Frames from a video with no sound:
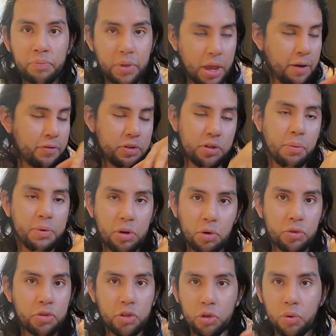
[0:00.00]
They have some in
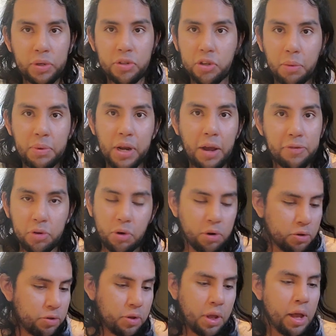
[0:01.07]
Earth 2 and some in After
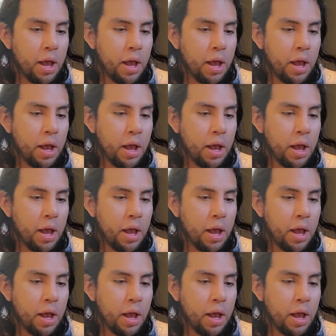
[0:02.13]
Earth.